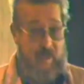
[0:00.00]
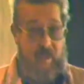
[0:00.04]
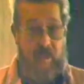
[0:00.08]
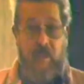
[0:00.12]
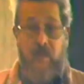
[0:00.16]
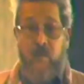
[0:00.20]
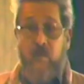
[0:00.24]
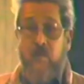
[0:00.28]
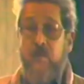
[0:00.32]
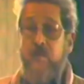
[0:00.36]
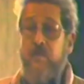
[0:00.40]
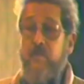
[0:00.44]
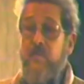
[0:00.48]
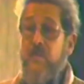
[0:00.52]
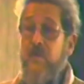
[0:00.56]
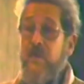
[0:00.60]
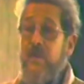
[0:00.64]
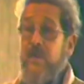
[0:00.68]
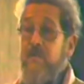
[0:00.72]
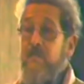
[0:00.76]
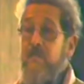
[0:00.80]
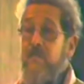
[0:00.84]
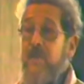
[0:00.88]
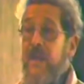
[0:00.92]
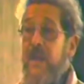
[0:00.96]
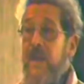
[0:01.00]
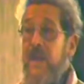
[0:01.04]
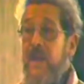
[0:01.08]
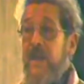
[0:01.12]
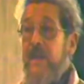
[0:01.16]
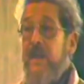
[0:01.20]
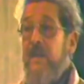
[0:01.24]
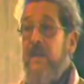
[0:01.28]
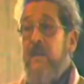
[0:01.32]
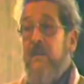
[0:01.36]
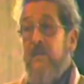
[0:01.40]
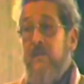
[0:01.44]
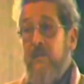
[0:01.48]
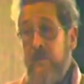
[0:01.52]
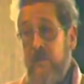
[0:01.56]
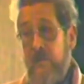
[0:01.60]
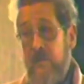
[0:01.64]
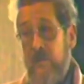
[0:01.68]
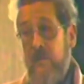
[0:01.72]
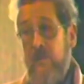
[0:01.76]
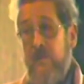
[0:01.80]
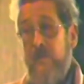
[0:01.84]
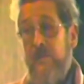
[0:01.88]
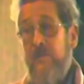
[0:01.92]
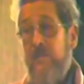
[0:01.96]
was putting patio
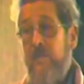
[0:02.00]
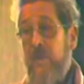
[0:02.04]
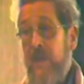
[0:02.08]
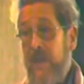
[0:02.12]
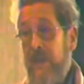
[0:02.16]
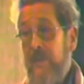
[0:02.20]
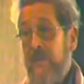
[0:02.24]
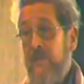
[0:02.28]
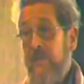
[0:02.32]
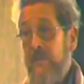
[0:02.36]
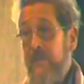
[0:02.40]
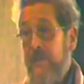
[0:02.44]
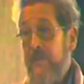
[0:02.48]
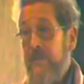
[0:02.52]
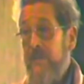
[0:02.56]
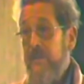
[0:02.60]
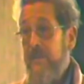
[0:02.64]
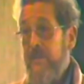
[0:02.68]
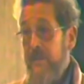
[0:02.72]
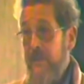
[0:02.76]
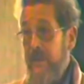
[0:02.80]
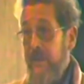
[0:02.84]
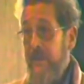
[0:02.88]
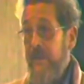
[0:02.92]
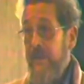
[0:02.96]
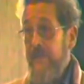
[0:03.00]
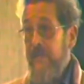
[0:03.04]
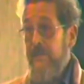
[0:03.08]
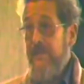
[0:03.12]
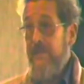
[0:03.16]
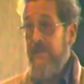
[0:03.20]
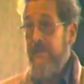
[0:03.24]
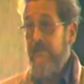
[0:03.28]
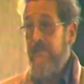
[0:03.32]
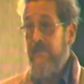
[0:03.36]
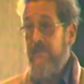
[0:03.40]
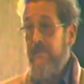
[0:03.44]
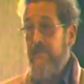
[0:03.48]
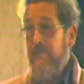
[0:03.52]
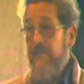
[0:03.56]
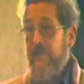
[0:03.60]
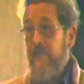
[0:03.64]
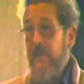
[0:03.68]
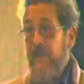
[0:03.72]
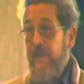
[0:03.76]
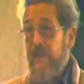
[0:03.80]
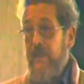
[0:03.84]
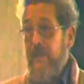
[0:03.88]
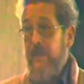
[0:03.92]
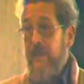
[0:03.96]
doors back on their tracks.
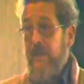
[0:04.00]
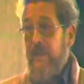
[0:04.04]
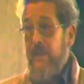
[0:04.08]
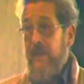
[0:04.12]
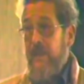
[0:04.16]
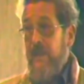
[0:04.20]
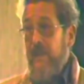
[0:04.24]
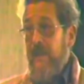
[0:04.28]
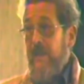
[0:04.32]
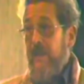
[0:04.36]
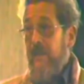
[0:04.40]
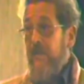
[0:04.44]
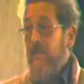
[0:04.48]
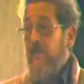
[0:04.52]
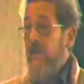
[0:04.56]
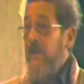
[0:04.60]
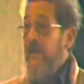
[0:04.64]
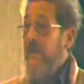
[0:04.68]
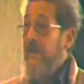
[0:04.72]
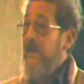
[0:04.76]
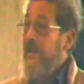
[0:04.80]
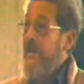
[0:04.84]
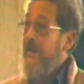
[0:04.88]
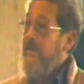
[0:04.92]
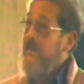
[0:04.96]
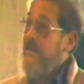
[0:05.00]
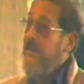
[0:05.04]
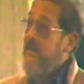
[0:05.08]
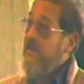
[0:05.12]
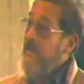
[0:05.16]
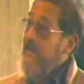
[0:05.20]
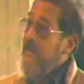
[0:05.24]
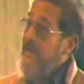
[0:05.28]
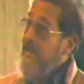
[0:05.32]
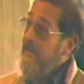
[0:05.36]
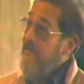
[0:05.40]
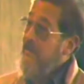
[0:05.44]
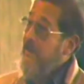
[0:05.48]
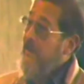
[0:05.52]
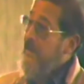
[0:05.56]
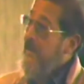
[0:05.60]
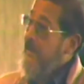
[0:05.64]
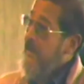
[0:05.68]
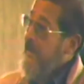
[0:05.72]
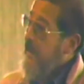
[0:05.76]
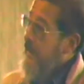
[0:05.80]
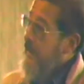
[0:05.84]
Well, now, I'm sure given a little